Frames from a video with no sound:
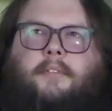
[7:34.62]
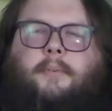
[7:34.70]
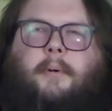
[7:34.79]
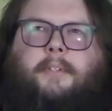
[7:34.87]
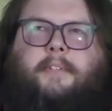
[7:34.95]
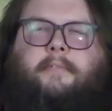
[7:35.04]

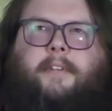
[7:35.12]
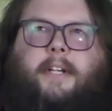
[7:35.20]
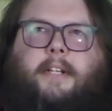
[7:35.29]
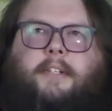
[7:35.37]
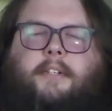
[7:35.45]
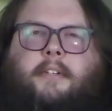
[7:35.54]
Towards the
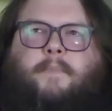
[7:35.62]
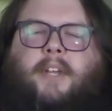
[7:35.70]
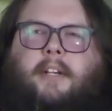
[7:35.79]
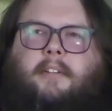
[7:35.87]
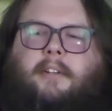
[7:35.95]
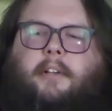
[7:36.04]
finish,
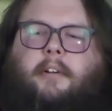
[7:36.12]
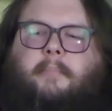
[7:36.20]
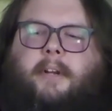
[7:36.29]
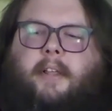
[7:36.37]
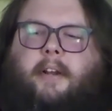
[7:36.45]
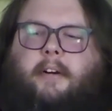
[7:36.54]
getting a little
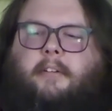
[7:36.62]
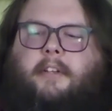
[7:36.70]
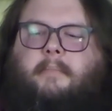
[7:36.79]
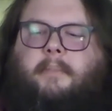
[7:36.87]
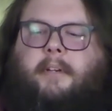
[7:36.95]
bit of that oaky